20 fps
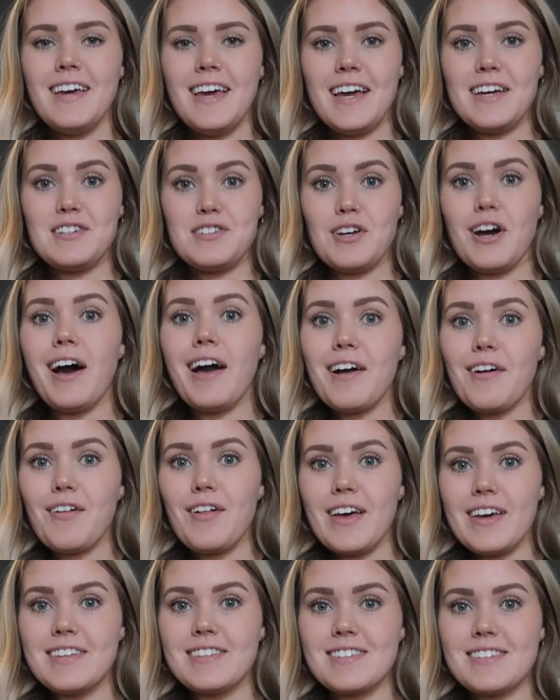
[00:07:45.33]
it
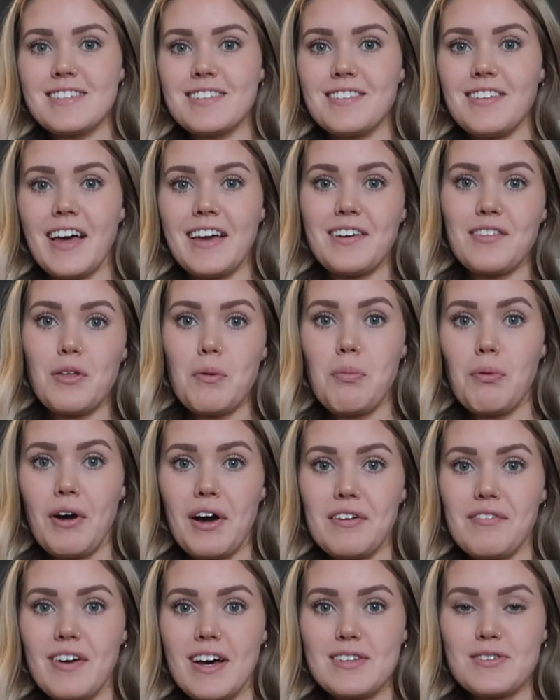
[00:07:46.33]
dilates like the
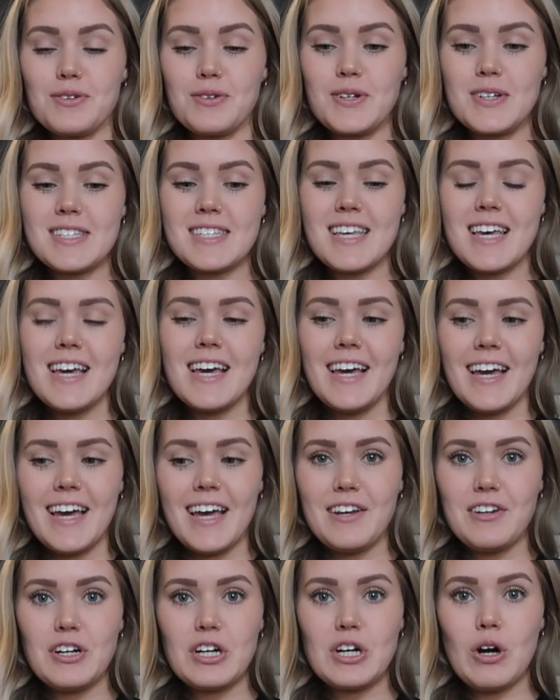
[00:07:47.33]
blood vessels
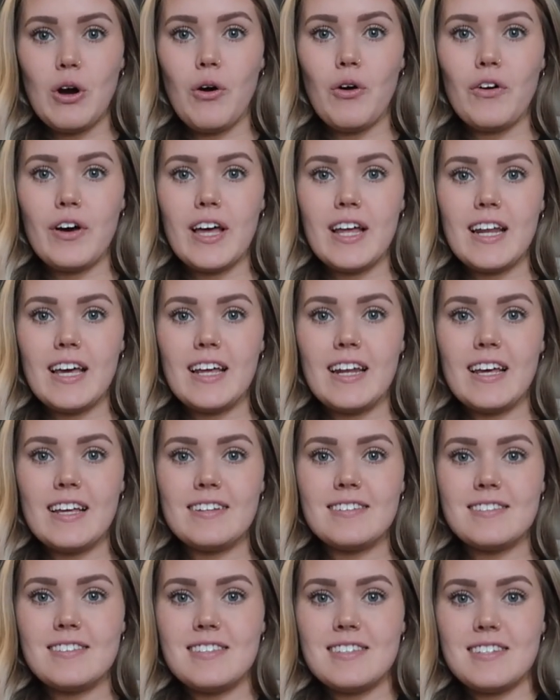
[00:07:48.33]
in your colon, and
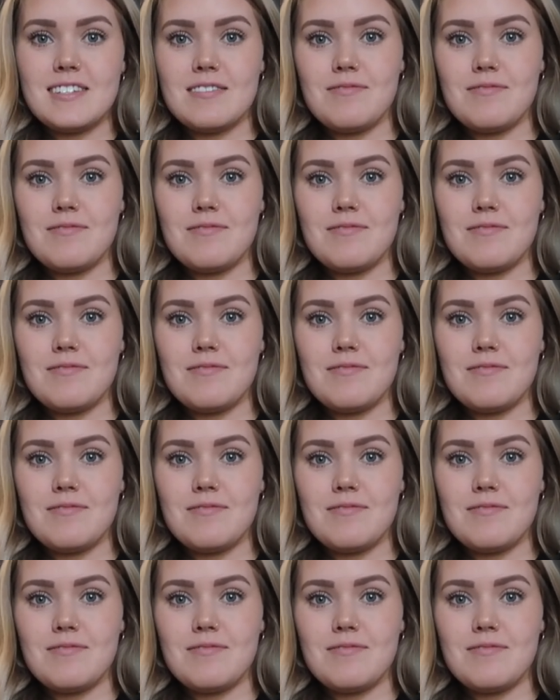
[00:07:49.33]
it